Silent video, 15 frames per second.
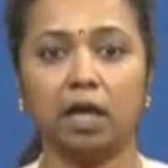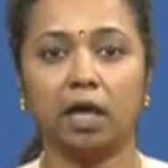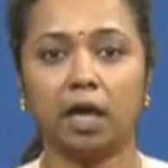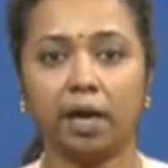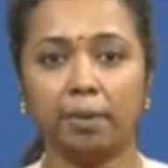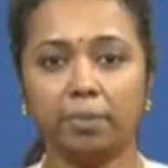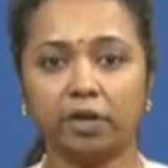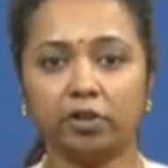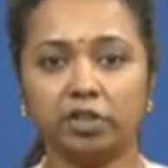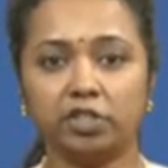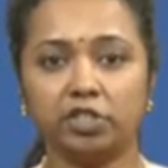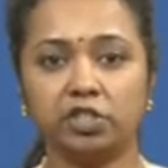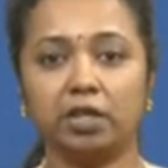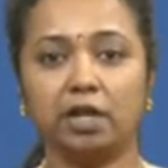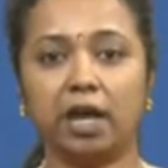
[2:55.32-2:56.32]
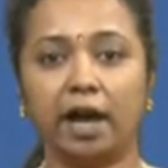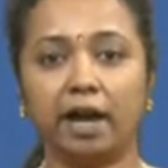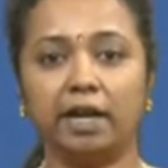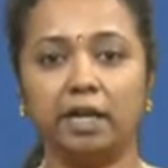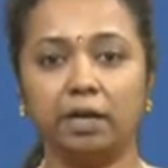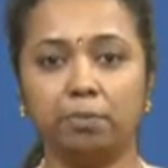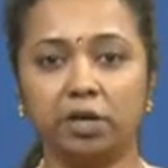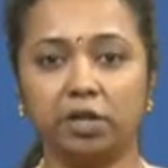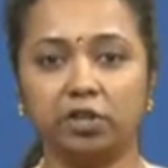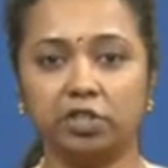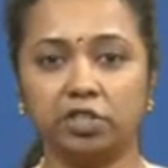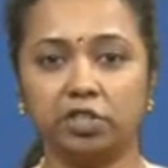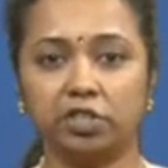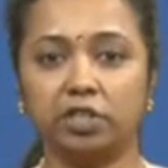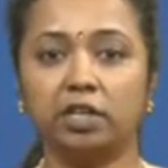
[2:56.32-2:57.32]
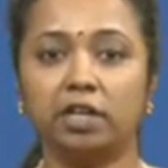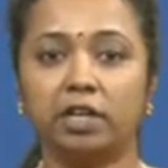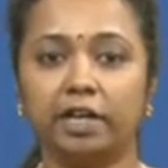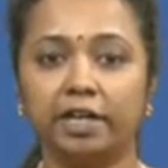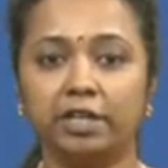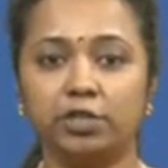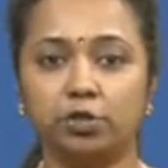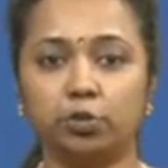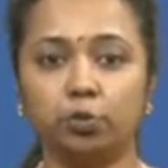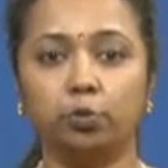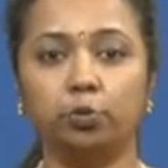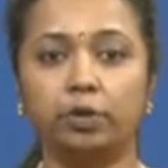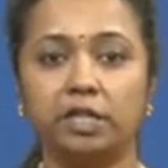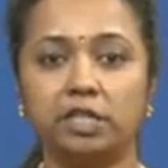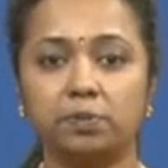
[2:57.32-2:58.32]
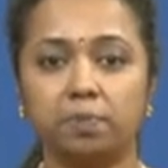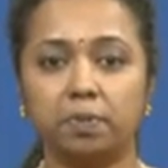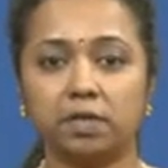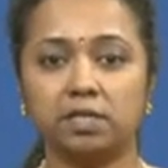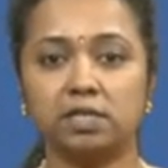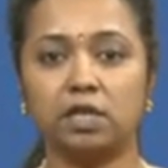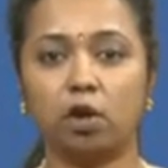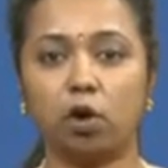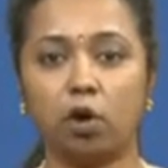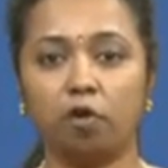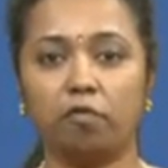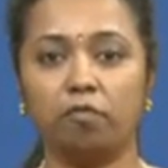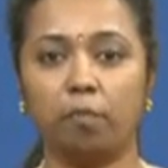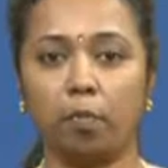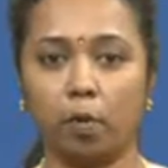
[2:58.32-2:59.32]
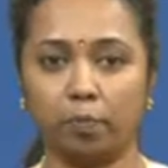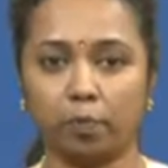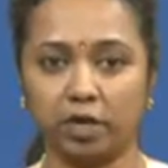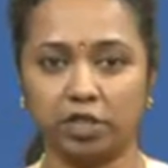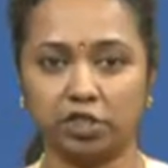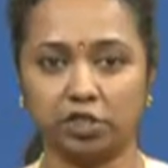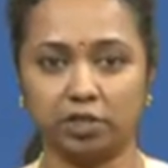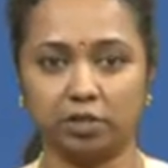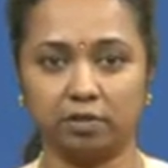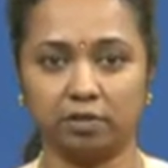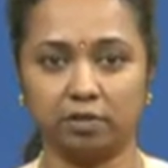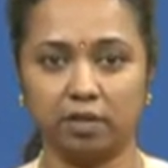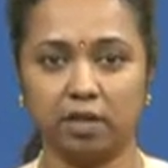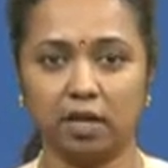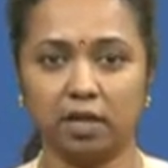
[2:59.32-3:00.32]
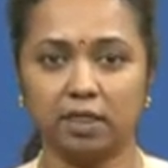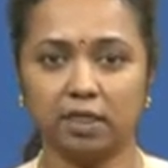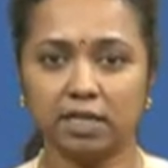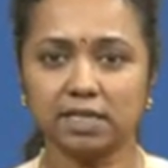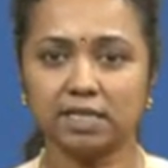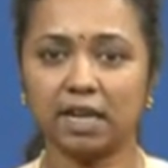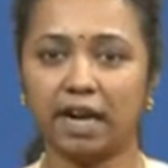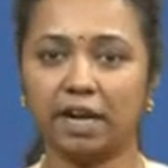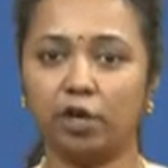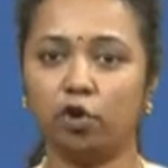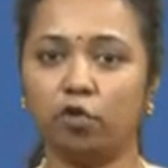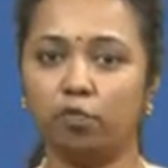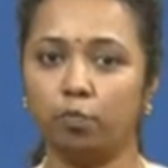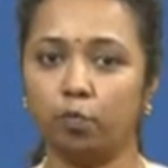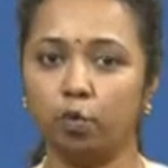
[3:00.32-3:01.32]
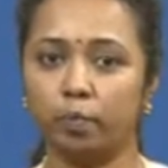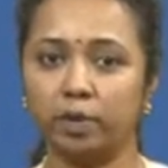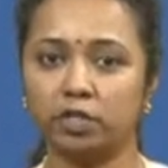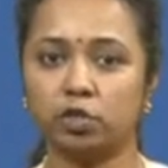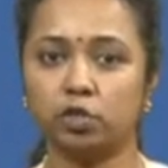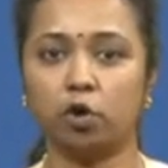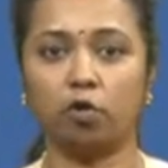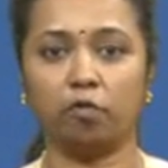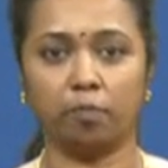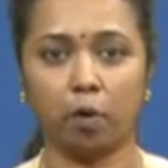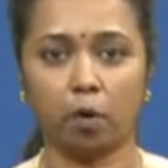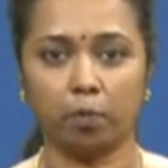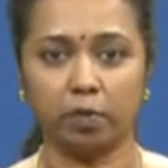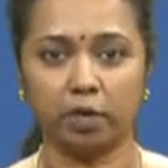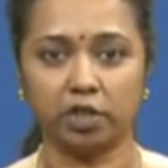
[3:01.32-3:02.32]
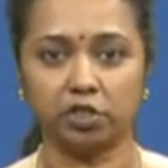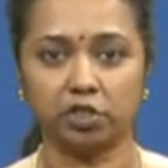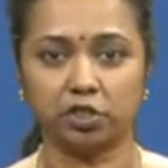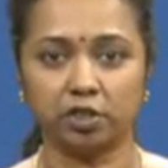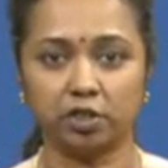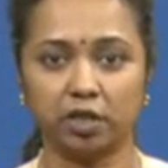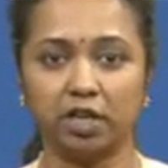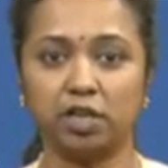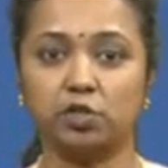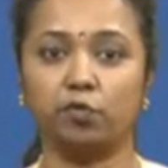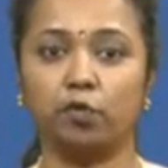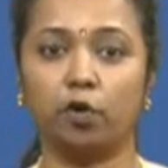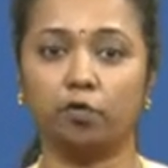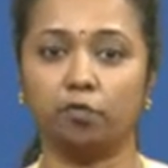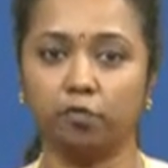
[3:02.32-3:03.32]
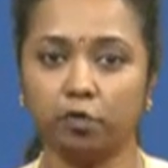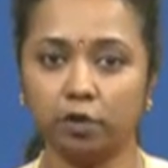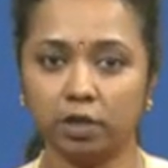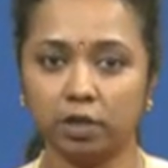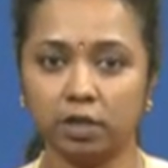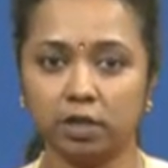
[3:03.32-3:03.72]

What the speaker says: Emigration and immigration leads to dispersal of population. This kind of movement of population is for food,